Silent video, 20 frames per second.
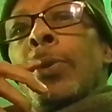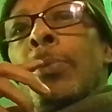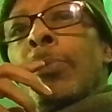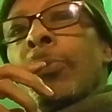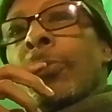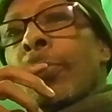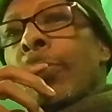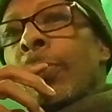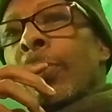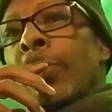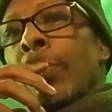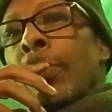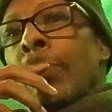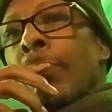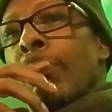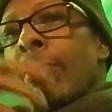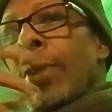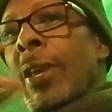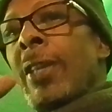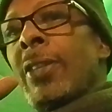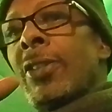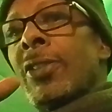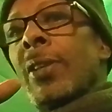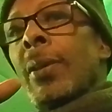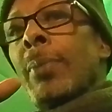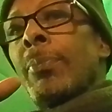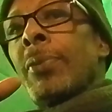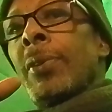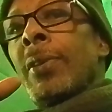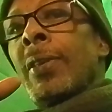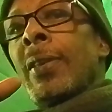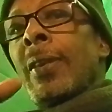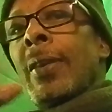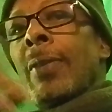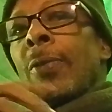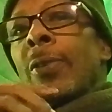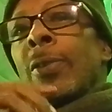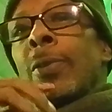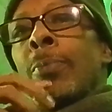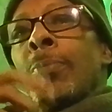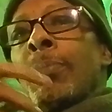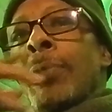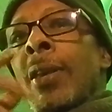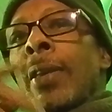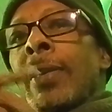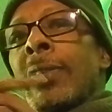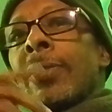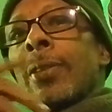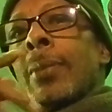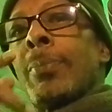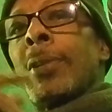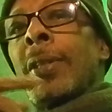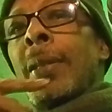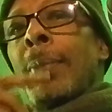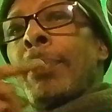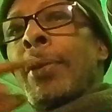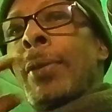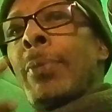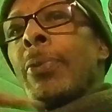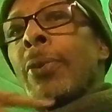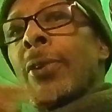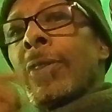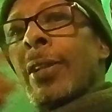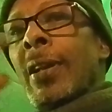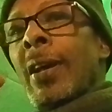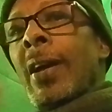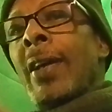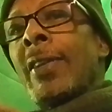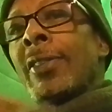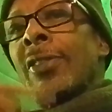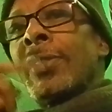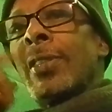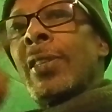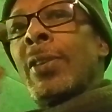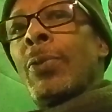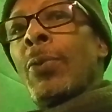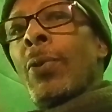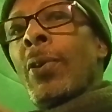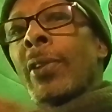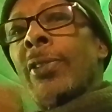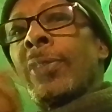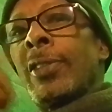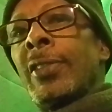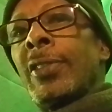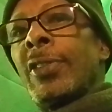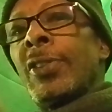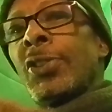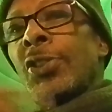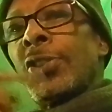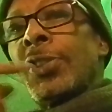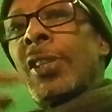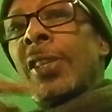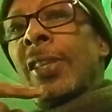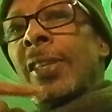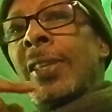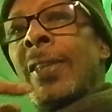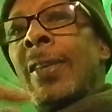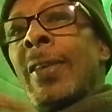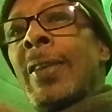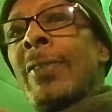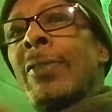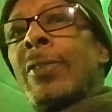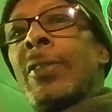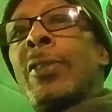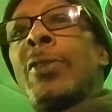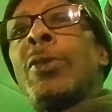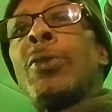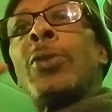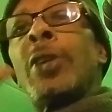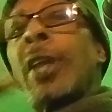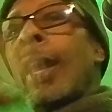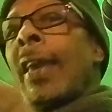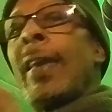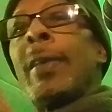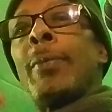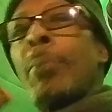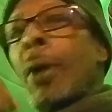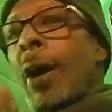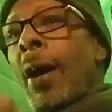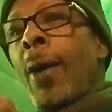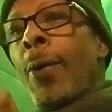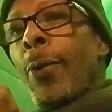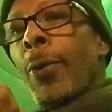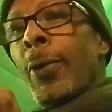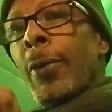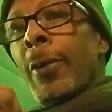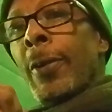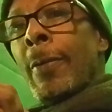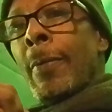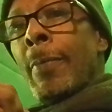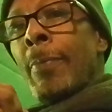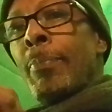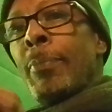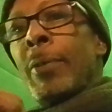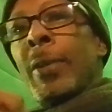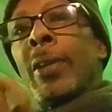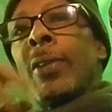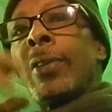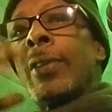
When you make something that people are constantly wanting to see, then you gain power.